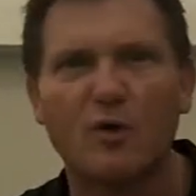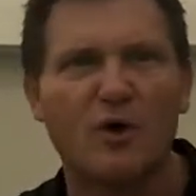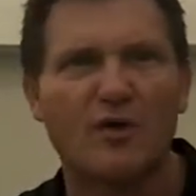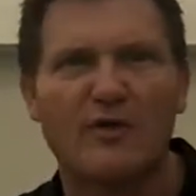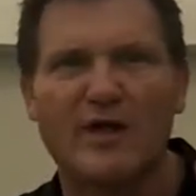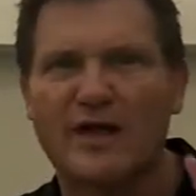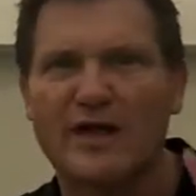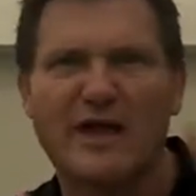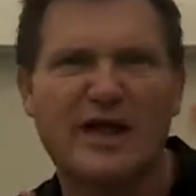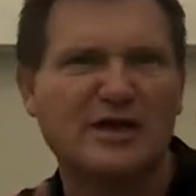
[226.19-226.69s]

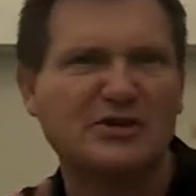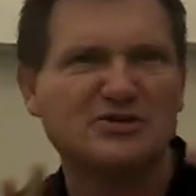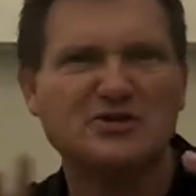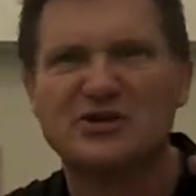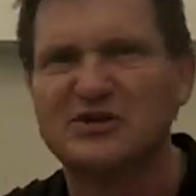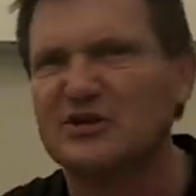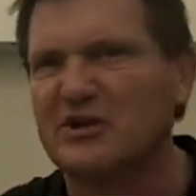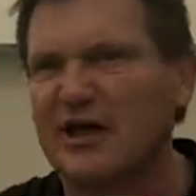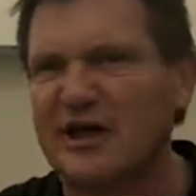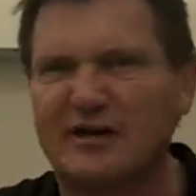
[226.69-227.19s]
all that
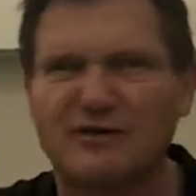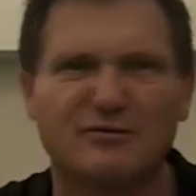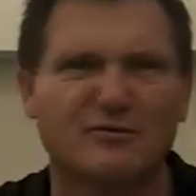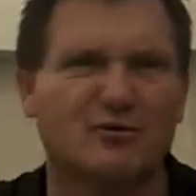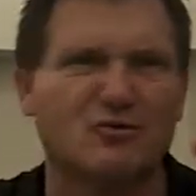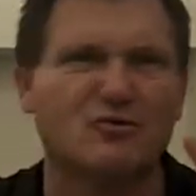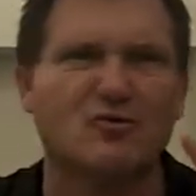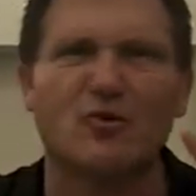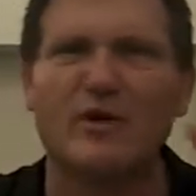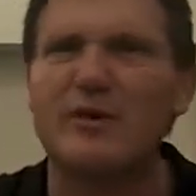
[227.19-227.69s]
Haitian,
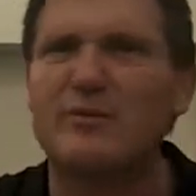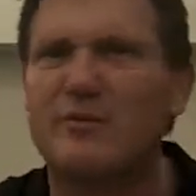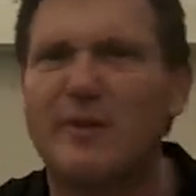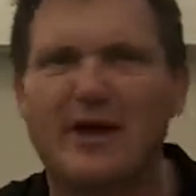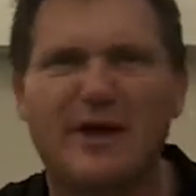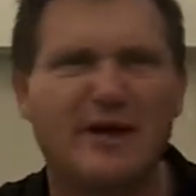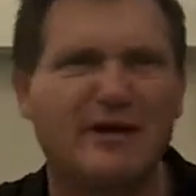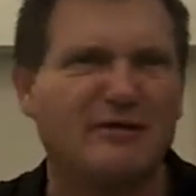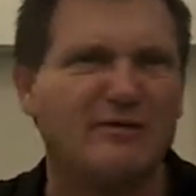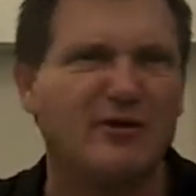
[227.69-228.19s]
like,
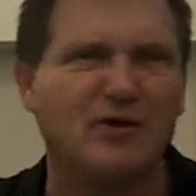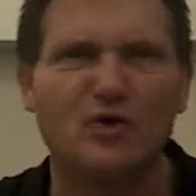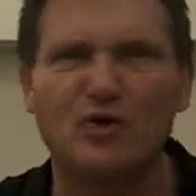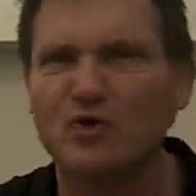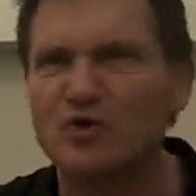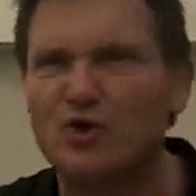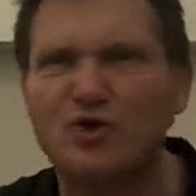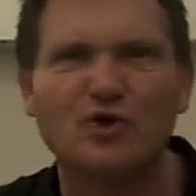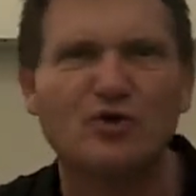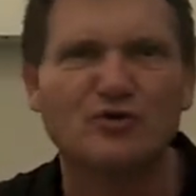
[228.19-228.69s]
creepy
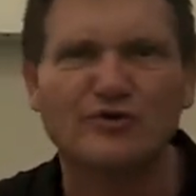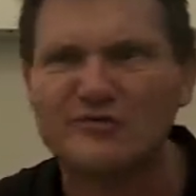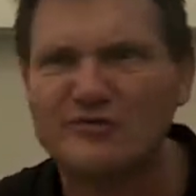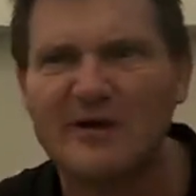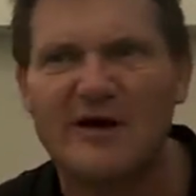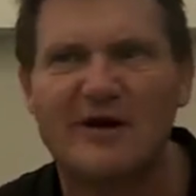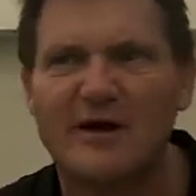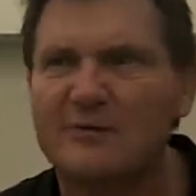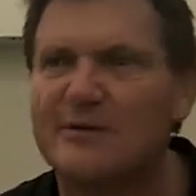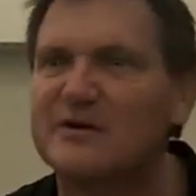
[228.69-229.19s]
voodoo
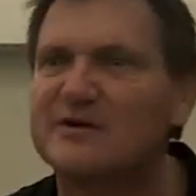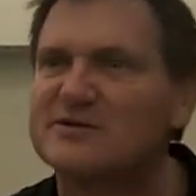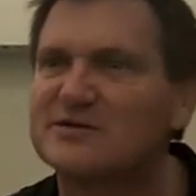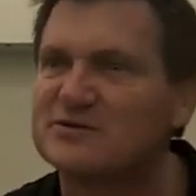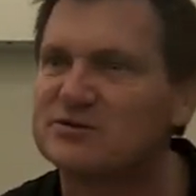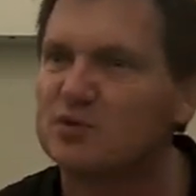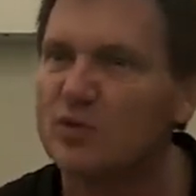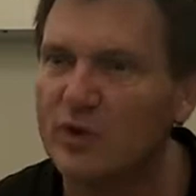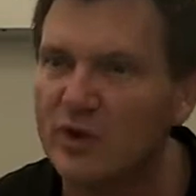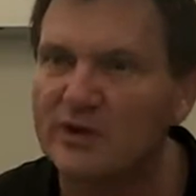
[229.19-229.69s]
stuff. I mean,
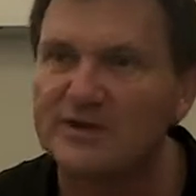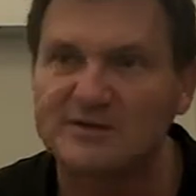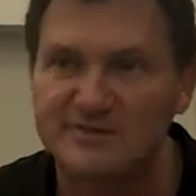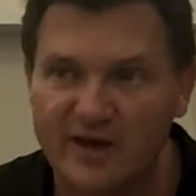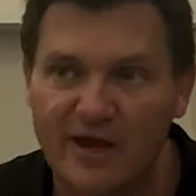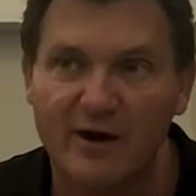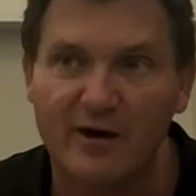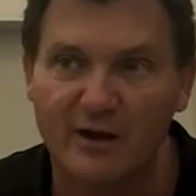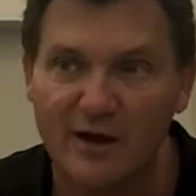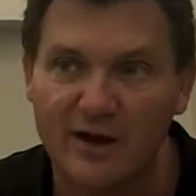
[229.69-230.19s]
it's really
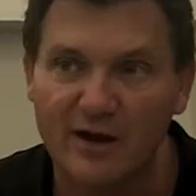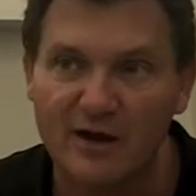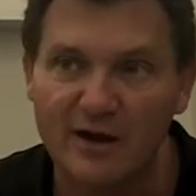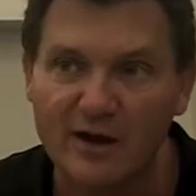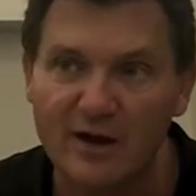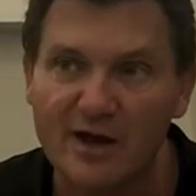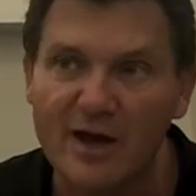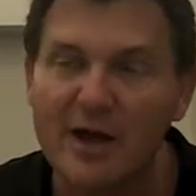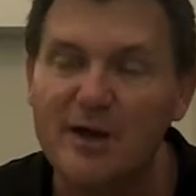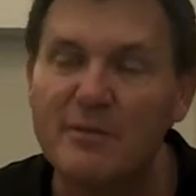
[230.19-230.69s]
scary.
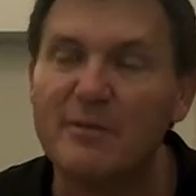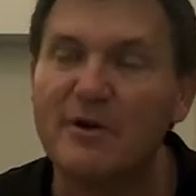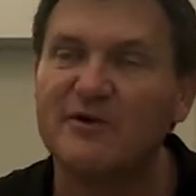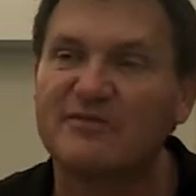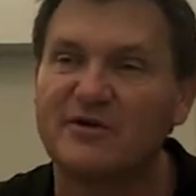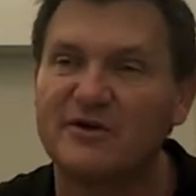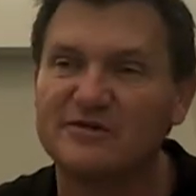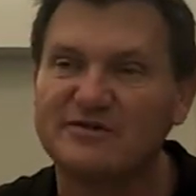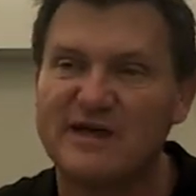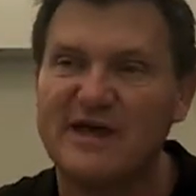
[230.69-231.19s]
But
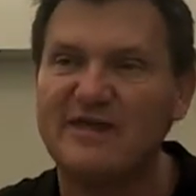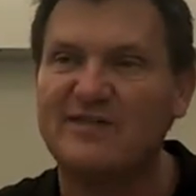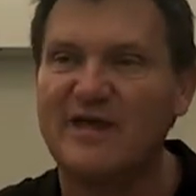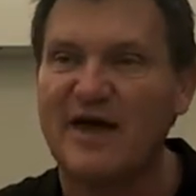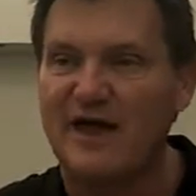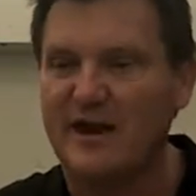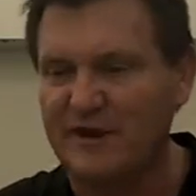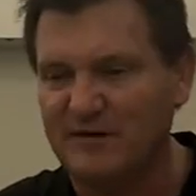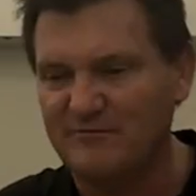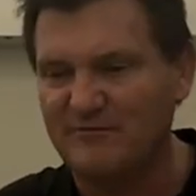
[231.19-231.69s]
if you take
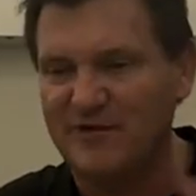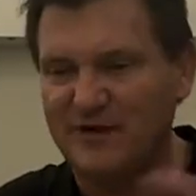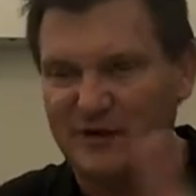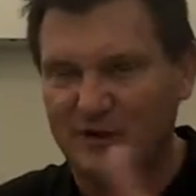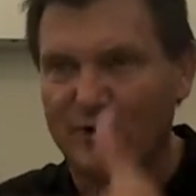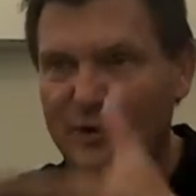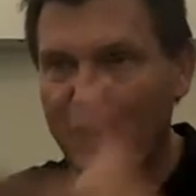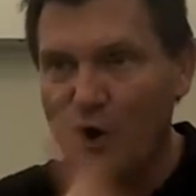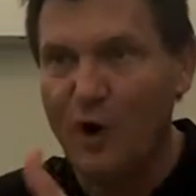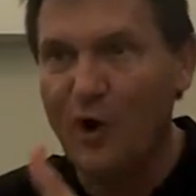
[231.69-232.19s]
that and you
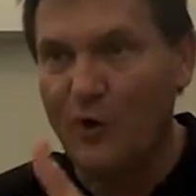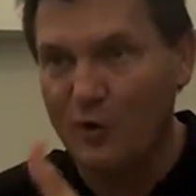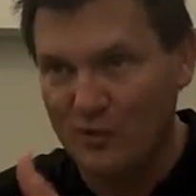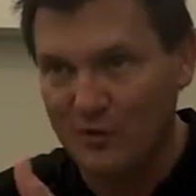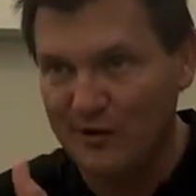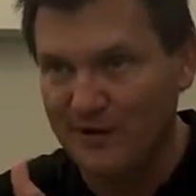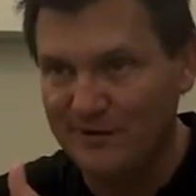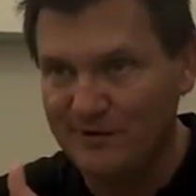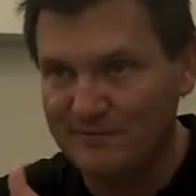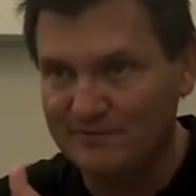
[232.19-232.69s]
get your
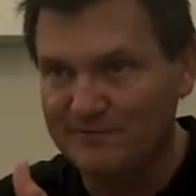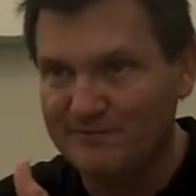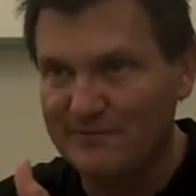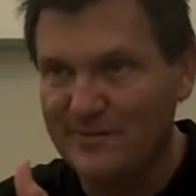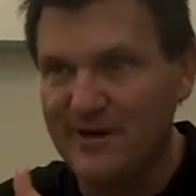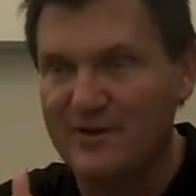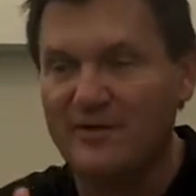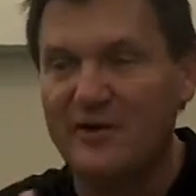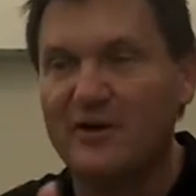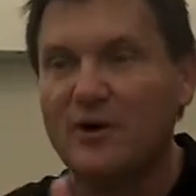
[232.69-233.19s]
own,
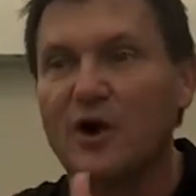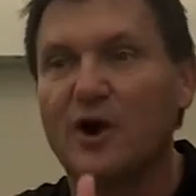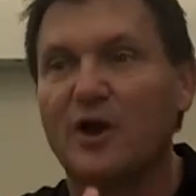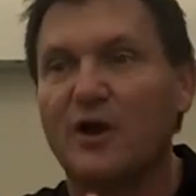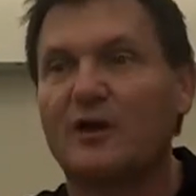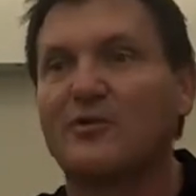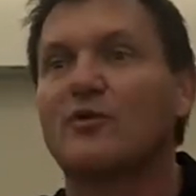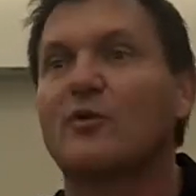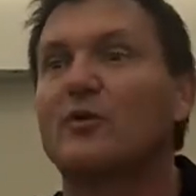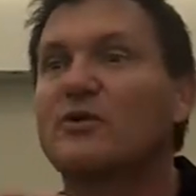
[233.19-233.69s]
and then
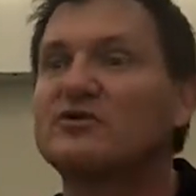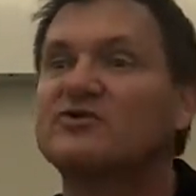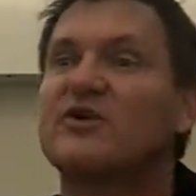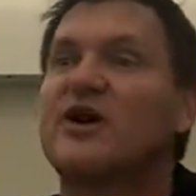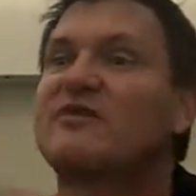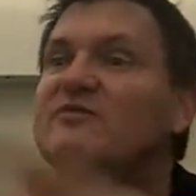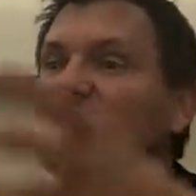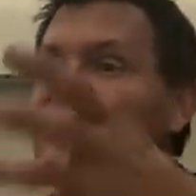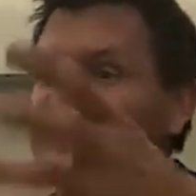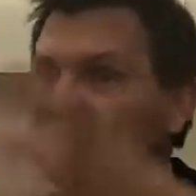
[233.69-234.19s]
call it The
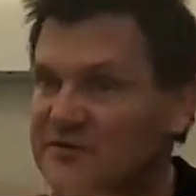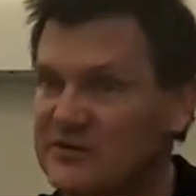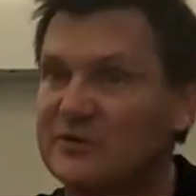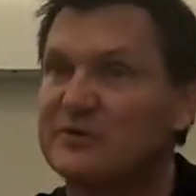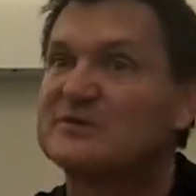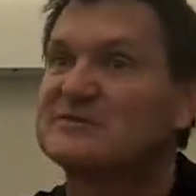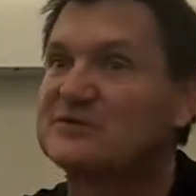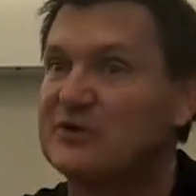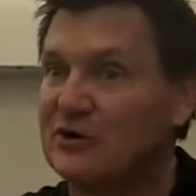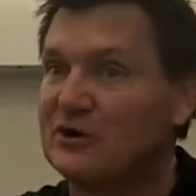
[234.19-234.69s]
Witchcraft of the
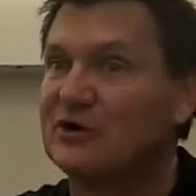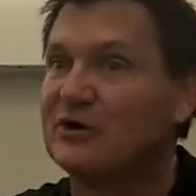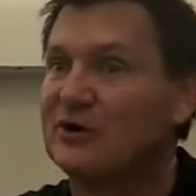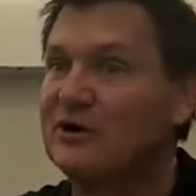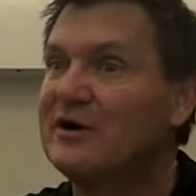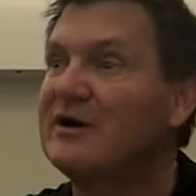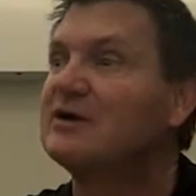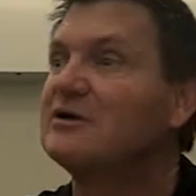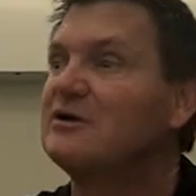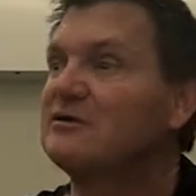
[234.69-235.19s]
Secret Circle,
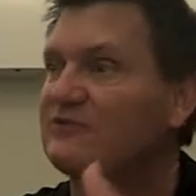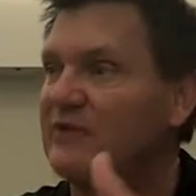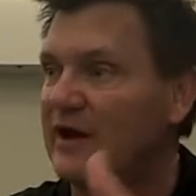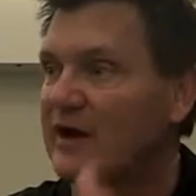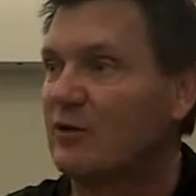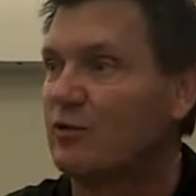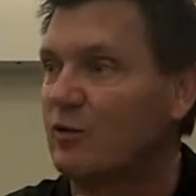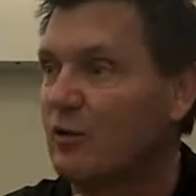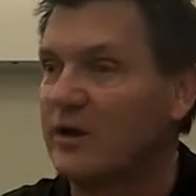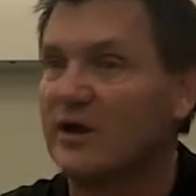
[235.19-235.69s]
you've
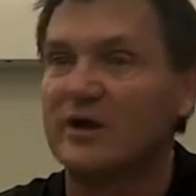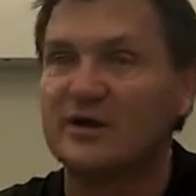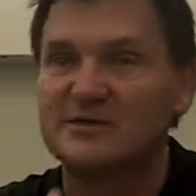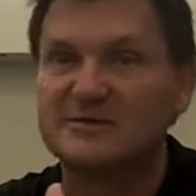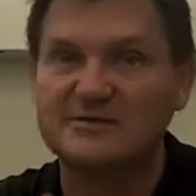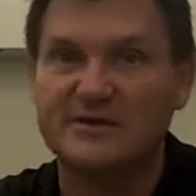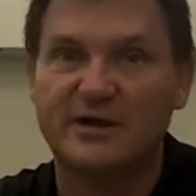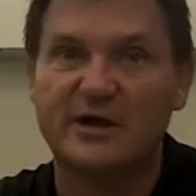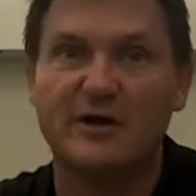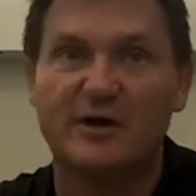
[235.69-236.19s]
got a really
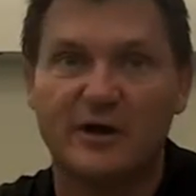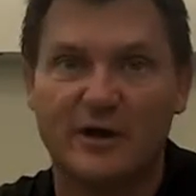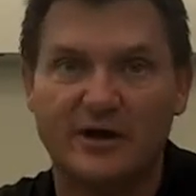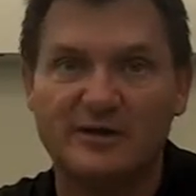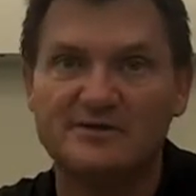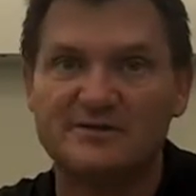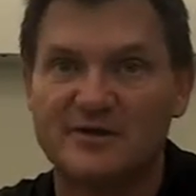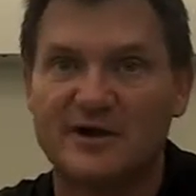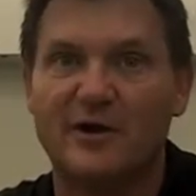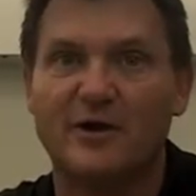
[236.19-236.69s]

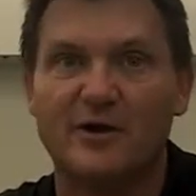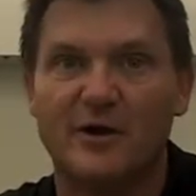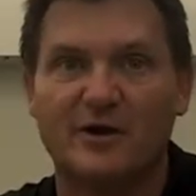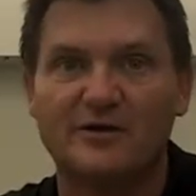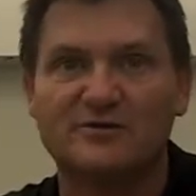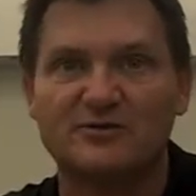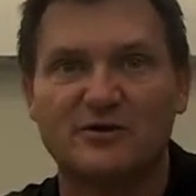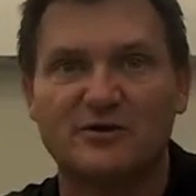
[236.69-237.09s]
scary, scary,